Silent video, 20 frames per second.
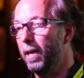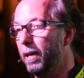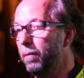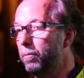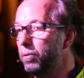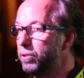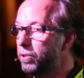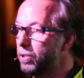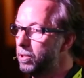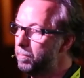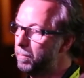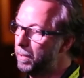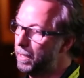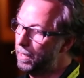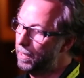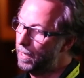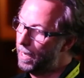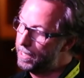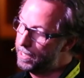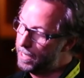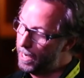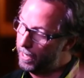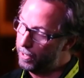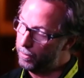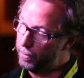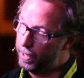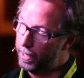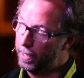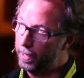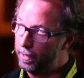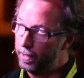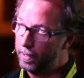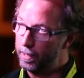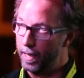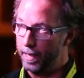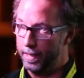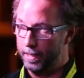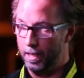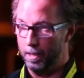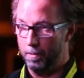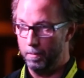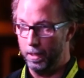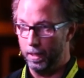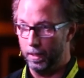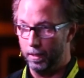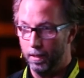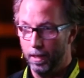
It would just be attenuated 9 dB.